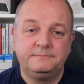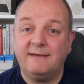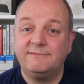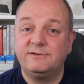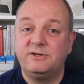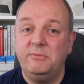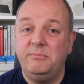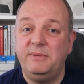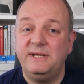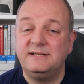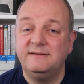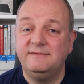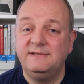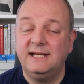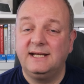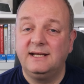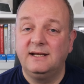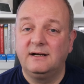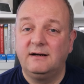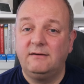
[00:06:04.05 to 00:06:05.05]
After a bit of
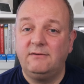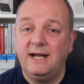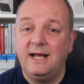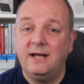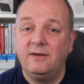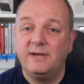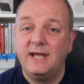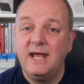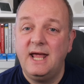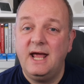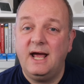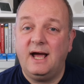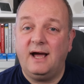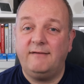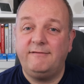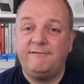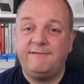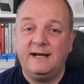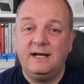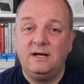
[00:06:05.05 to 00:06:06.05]
digging around,
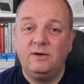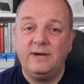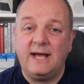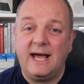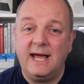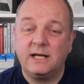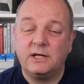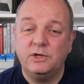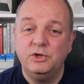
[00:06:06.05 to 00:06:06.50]
I found I